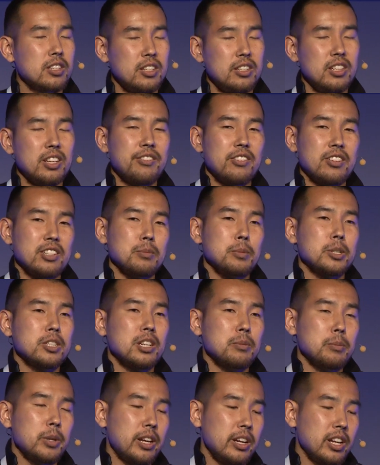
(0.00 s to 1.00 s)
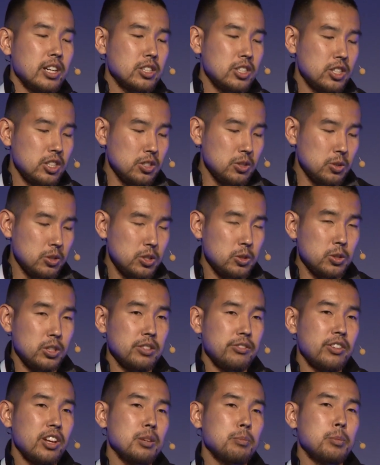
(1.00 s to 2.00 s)
definitely become headaches to a
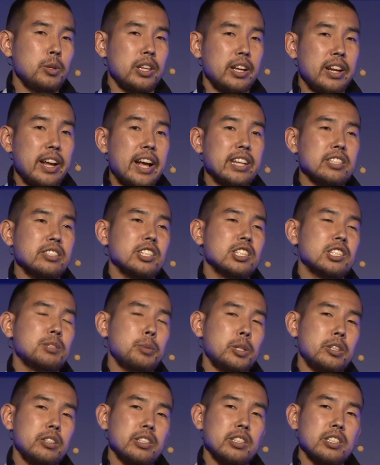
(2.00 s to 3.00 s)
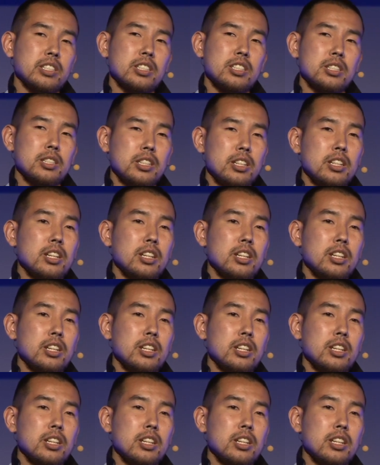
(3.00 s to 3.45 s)
developer that hasn't experienced